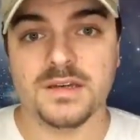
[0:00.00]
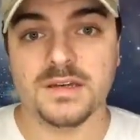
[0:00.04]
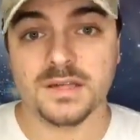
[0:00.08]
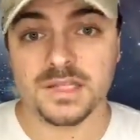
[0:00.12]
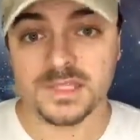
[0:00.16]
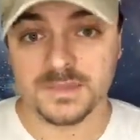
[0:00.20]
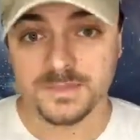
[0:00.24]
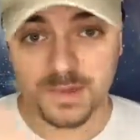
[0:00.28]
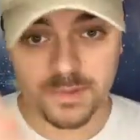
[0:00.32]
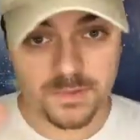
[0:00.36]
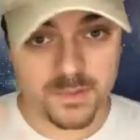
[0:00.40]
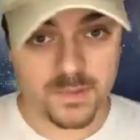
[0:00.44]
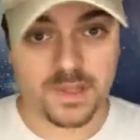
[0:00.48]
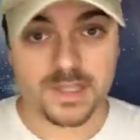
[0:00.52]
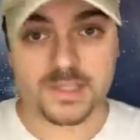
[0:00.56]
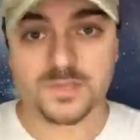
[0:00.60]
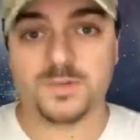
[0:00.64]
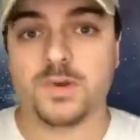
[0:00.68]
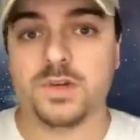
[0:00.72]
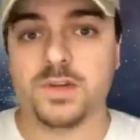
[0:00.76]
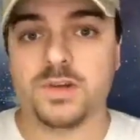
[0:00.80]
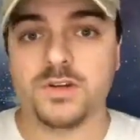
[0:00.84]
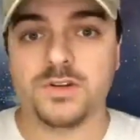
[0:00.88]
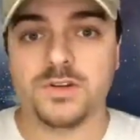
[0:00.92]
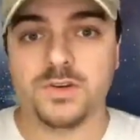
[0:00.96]
Because remember, that's
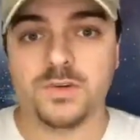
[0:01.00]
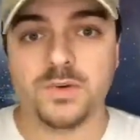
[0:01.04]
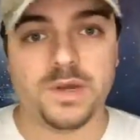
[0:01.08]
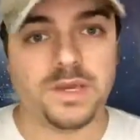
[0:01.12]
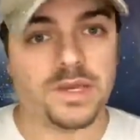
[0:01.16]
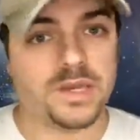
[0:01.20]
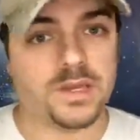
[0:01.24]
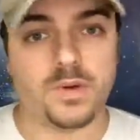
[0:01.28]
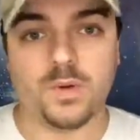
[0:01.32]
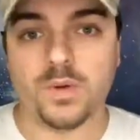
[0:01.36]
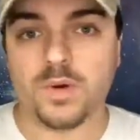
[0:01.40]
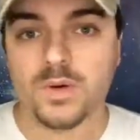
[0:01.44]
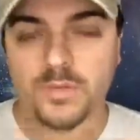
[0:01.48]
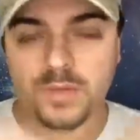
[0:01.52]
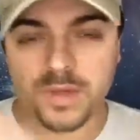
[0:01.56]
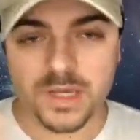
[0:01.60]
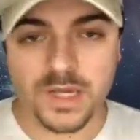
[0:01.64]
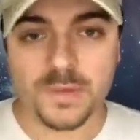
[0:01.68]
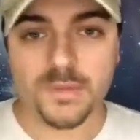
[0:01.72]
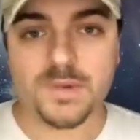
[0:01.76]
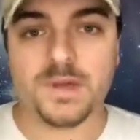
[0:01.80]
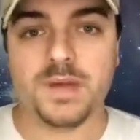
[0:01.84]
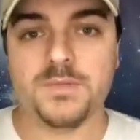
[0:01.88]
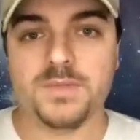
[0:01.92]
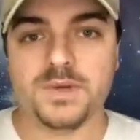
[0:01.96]
what you're doing. You are
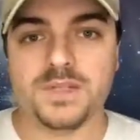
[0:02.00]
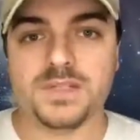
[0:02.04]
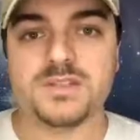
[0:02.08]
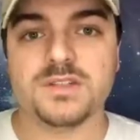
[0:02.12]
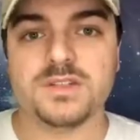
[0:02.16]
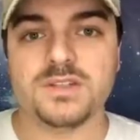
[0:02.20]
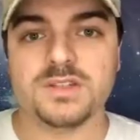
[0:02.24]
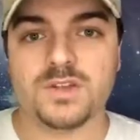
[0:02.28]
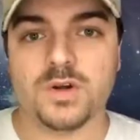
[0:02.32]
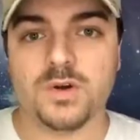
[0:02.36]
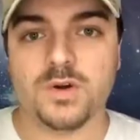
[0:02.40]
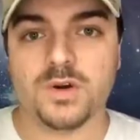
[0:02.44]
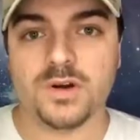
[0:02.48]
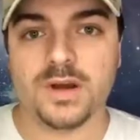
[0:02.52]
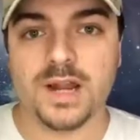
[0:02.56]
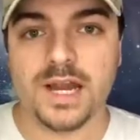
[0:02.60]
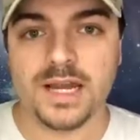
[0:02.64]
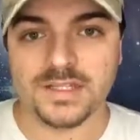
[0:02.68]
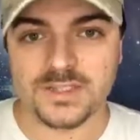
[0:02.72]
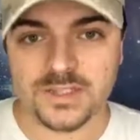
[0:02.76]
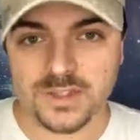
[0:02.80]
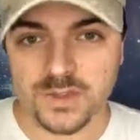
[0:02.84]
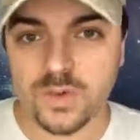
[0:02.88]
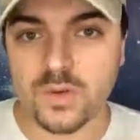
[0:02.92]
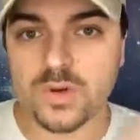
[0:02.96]
becoming a business owner
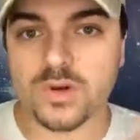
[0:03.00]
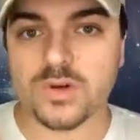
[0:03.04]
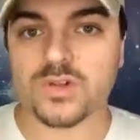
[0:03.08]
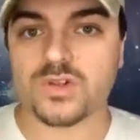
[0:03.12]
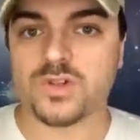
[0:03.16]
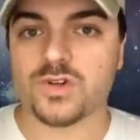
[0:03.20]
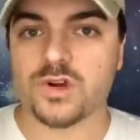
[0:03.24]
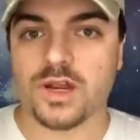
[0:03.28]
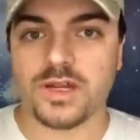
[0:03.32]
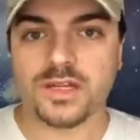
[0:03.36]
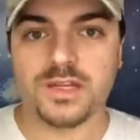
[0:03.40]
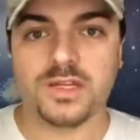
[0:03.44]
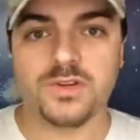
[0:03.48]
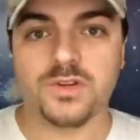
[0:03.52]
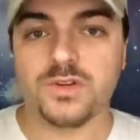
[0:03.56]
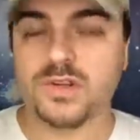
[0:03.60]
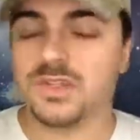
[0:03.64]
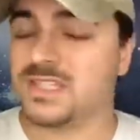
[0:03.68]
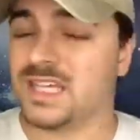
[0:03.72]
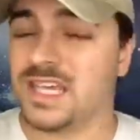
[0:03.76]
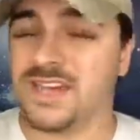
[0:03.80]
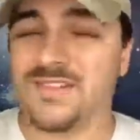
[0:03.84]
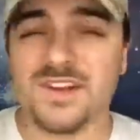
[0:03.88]
as you are trying to do this.